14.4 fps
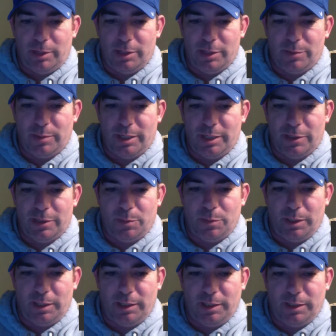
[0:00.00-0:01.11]
Trestman there, it's
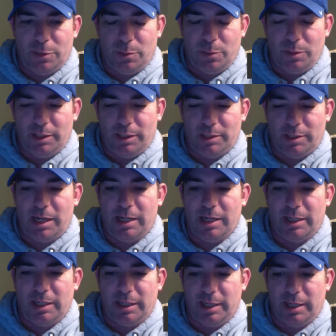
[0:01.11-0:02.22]
pretty
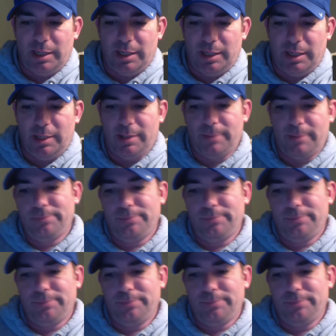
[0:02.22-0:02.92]
exciting. And